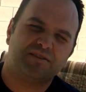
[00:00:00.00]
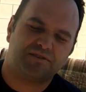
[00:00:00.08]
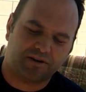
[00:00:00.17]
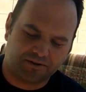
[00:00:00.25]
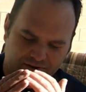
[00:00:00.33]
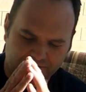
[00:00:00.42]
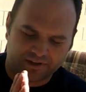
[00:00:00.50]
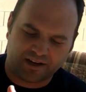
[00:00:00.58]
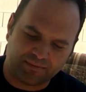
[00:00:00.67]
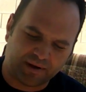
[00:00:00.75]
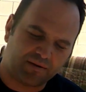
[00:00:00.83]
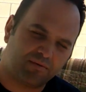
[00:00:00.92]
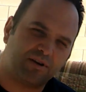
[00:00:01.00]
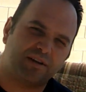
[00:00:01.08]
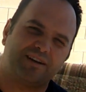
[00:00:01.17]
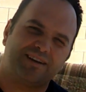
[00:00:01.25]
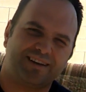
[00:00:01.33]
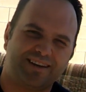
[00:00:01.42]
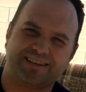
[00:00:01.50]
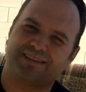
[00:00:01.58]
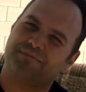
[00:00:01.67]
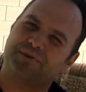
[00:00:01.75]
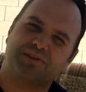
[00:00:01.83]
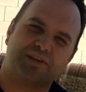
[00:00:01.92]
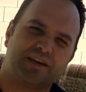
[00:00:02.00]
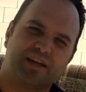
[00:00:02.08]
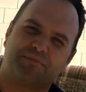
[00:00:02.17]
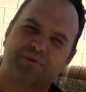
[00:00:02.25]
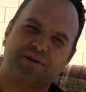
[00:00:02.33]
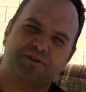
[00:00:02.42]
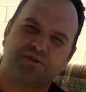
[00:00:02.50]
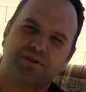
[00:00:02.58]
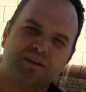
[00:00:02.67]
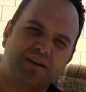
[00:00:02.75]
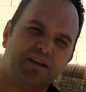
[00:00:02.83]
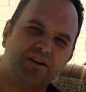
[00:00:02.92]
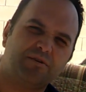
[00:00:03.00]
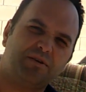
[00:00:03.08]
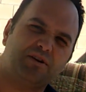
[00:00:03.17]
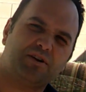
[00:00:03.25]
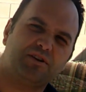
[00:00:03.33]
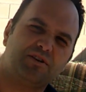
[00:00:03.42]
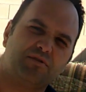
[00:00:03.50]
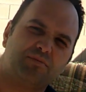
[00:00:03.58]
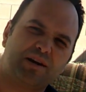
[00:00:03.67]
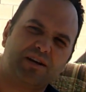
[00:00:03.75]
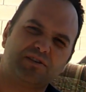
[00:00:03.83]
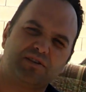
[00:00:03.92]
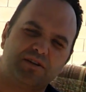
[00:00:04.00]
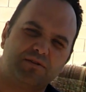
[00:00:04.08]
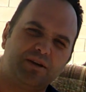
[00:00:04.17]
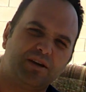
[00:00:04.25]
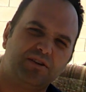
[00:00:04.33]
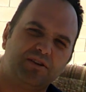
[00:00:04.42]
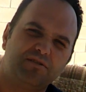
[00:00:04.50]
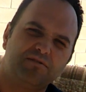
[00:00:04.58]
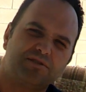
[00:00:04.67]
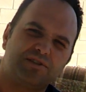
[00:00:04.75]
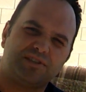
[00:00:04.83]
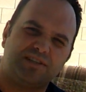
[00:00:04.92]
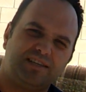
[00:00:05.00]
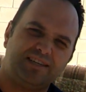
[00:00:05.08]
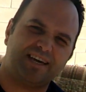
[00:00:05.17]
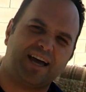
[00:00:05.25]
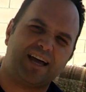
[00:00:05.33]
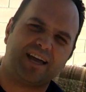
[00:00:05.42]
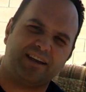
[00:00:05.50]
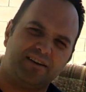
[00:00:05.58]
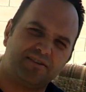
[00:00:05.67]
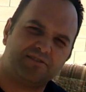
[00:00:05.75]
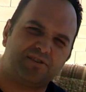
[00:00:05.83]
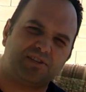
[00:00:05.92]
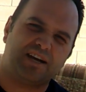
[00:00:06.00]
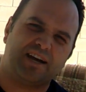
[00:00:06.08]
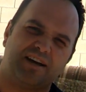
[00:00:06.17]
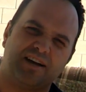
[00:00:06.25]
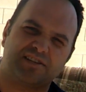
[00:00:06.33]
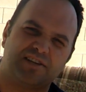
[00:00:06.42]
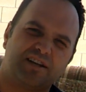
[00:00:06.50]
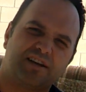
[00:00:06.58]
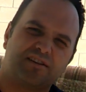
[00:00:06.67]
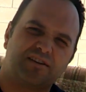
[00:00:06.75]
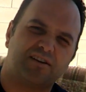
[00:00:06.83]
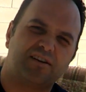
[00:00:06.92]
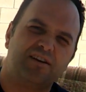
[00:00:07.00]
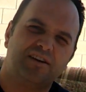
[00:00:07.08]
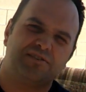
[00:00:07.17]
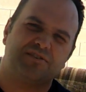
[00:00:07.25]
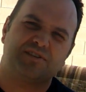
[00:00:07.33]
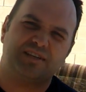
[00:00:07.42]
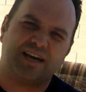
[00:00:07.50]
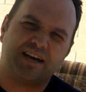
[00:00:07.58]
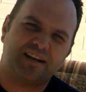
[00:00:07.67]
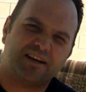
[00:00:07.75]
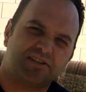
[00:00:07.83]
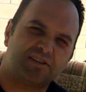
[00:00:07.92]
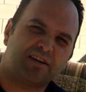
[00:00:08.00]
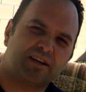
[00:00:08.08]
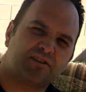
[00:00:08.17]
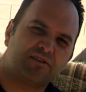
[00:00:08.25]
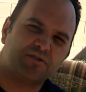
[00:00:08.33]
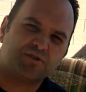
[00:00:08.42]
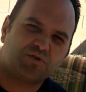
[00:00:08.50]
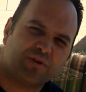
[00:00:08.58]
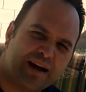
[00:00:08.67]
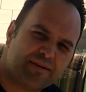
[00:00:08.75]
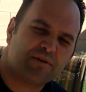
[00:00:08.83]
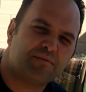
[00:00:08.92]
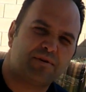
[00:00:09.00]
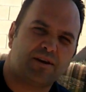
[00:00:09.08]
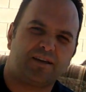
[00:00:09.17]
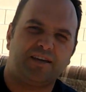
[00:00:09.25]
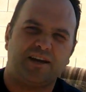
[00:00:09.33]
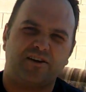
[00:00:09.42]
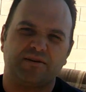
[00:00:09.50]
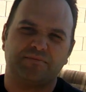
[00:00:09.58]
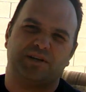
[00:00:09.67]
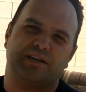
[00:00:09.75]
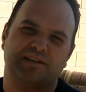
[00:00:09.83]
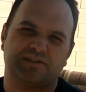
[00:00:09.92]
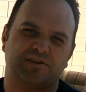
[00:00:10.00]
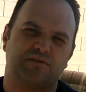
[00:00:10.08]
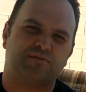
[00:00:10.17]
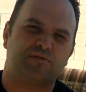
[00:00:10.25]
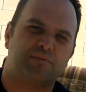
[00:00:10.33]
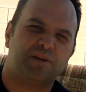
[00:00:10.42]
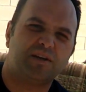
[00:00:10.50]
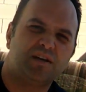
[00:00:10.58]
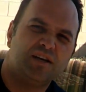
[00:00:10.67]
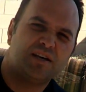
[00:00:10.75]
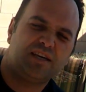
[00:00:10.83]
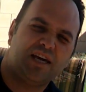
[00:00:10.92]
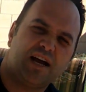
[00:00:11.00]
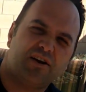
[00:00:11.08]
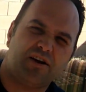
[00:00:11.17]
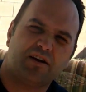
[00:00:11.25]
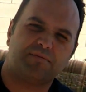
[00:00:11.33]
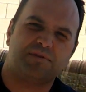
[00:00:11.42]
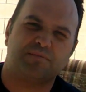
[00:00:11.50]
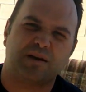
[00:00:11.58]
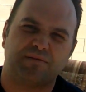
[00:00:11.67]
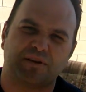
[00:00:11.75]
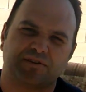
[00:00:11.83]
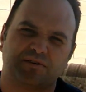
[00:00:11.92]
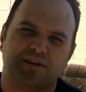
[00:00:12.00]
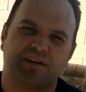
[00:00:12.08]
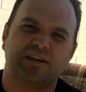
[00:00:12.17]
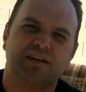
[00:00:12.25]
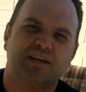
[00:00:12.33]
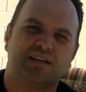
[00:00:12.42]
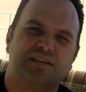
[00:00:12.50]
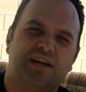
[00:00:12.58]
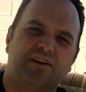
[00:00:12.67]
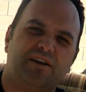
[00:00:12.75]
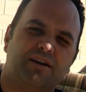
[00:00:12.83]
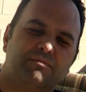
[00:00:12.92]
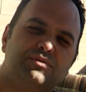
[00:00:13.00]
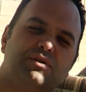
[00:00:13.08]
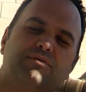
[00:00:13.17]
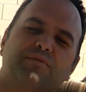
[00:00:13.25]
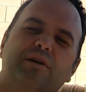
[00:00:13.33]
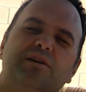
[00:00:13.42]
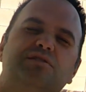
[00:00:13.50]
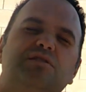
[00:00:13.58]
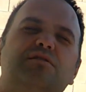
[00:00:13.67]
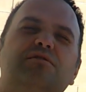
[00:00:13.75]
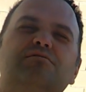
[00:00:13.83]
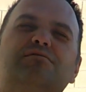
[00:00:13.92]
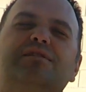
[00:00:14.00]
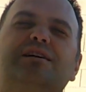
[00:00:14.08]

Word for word: Chargers are down by one. I guess I'm just going to get a push. You know what you can do, Browns? You know what you can do? Just guide. Just guide Austin Ekeler. Just guide Austin Ekeler. Just grab him and carry him to the end zone for me. Carry him to my victory. Carry him to three and two.